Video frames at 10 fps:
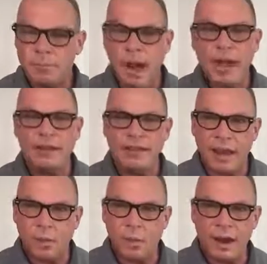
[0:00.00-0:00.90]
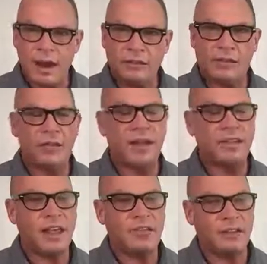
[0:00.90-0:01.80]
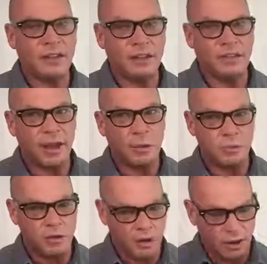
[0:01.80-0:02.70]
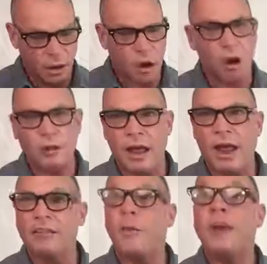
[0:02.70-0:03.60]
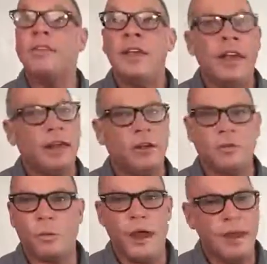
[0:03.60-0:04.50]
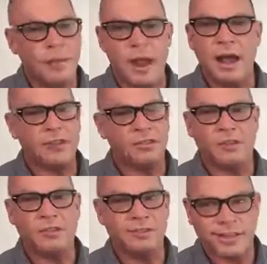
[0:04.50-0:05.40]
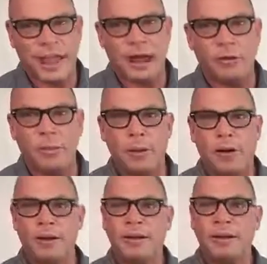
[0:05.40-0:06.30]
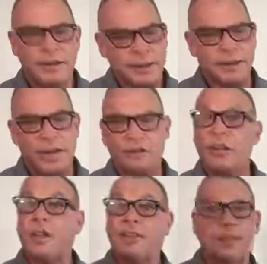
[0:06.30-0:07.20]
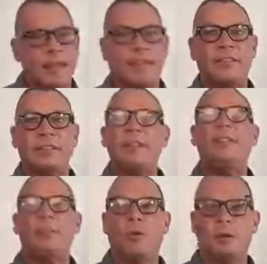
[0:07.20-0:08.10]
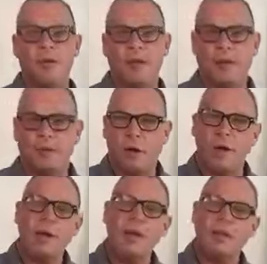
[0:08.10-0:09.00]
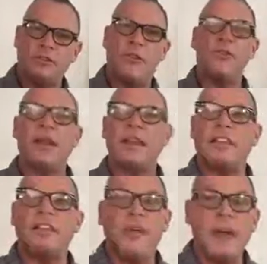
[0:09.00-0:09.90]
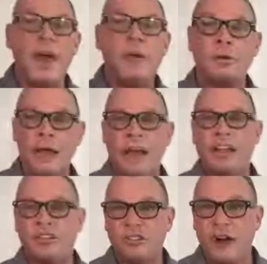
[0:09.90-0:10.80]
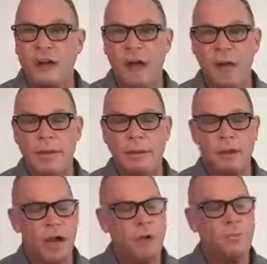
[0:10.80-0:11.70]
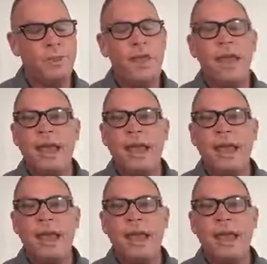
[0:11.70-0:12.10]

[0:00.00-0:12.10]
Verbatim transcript: But that one exercise session tends to help you in all kinds of ways. And it goes way beyond just the calorie burn during the exercise because that's the least important thing of all. So if you like this video, like it, share it, comment below.